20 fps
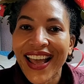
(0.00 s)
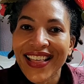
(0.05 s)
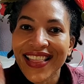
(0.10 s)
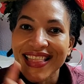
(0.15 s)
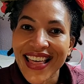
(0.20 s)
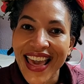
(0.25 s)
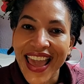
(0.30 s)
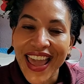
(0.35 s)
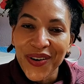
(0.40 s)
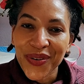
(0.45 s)

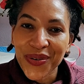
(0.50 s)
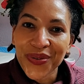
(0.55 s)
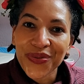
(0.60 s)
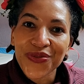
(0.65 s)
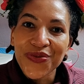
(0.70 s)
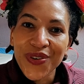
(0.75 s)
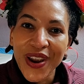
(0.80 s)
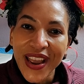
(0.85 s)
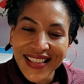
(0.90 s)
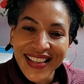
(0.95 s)
they
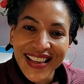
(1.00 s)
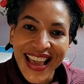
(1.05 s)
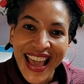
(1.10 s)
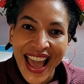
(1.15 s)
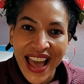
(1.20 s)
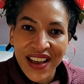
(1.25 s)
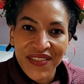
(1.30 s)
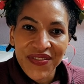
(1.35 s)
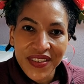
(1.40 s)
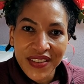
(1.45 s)
already
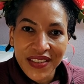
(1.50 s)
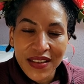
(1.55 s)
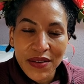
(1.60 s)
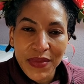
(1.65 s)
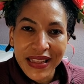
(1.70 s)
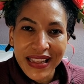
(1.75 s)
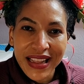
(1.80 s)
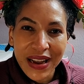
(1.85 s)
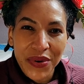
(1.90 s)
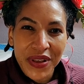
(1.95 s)
have the seam
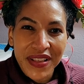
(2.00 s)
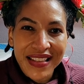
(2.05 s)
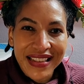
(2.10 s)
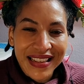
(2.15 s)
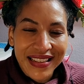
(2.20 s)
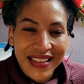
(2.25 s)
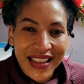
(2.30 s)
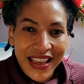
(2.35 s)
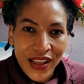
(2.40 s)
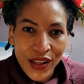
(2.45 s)

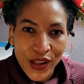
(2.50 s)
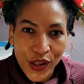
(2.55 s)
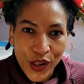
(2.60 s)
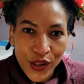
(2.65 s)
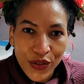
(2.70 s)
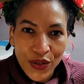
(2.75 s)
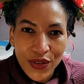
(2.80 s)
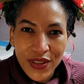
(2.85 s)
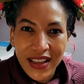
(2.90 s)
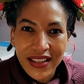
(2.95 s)
allowances
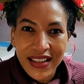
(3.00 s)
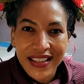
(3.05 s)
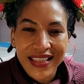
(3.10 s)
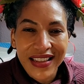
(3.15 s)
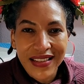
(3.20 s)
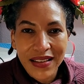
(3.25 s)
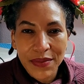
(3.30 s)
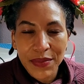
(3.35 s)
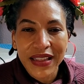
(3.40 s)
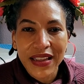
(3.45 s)
included and the
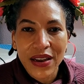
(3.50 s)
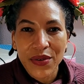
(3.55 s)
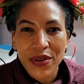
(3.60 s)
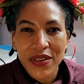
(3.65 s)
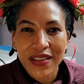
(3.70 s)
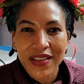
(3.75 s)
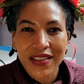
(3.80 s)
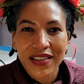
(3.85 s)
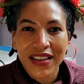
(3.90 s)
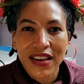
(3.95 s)
seam
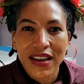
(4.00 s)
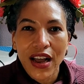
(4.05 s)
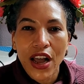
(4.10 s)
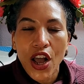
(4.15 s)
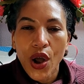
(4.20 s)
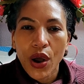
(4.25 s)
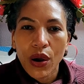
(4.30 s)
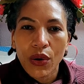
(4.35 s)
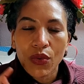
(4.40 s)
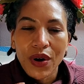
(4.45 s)
allowances are
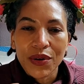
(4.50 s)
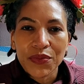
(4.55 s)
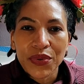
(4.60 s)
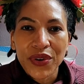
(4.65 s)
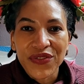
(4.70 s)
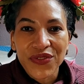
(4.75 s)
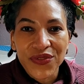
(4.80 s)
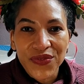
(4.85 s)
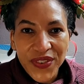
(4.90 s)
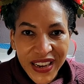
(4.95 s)

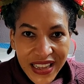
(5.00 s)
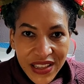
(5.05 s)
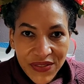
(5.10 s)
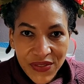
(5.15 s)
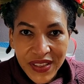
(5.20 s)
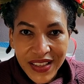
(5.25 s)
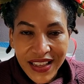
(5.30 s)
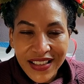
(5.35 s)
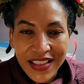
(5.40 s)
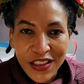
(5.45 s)
1.5
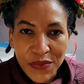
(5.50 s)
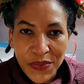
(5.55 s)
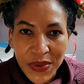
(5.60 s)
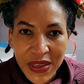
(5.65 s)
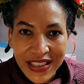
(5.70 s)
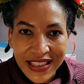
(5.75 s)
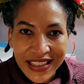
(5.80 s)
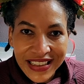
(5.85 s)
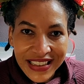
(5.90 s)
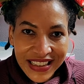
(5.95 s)

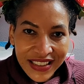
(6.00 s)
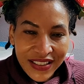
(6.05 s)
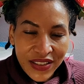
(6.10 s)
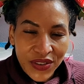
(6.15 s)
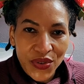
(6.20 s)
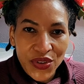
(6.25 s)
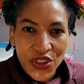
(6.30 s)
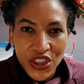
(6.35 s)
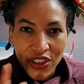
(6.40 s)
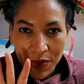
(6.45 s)
centimeters
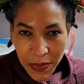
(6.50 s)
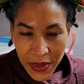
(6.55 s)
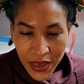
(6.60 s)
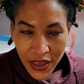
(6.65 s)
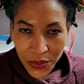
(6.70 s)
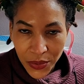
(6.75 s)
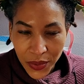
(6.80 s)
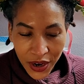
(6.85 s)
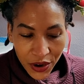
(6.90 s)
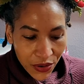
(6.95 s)
so just be
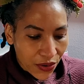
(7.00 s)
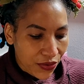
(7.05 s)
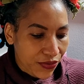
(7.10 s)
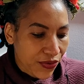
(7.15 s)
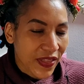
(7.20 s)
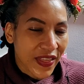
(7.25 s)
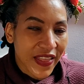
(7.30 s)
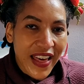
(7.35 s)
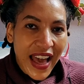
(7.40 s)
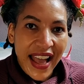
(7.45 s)
aware of
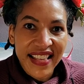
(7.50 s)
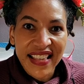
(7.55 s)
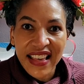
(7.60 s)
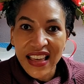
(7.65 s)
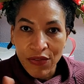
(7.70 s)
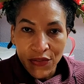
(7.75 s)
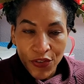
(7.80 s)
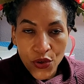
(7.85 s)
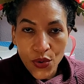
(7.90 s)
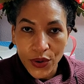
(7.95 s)
that
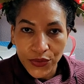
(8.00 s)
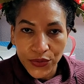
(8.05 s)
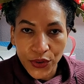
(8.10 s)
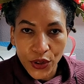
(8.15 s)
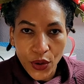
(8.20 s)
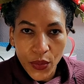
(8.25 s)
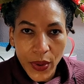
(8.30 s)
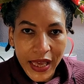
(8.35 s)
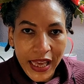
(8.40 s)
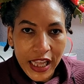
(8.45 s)
if you are
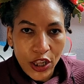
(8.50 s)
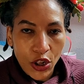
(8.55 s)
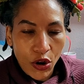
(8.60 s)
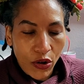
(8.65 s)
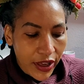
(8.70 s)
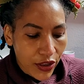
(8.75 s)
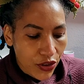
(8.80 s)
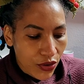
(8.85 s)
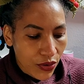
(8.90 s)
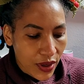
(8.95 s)
following
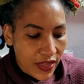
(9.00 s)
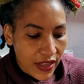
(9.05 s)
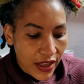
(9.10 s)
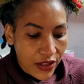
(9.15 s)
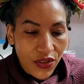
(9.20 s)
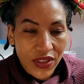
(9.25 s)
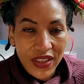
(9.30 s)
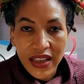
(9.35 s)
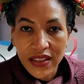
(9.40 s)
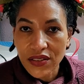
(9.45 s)
along and doing that.
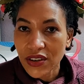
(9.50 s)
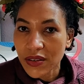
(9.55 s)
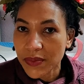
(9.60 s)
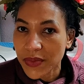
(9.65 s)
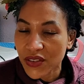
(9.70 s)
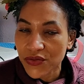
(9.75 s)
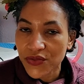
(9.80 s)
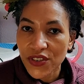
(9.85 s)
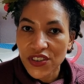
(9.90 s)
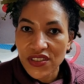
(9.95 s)
So that's going to
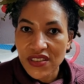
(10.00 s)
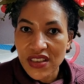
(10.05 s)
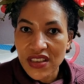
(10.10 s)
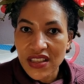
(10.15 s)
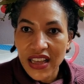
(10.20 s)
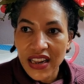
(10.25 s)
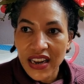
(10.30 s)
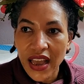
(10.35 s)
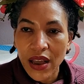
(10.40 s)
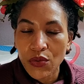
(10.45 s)
be the first thing
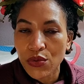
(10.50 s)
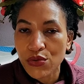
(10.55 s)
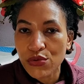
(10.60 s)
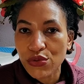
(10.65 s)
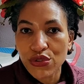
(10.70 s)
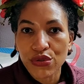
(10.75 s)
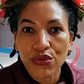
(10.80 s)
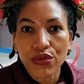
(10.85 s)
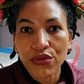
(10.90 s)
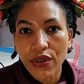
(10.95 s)
that I will
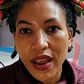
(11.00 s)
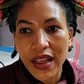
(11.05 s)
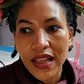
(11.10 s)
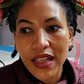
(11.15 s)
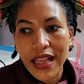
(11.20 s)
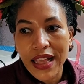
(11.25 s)
do right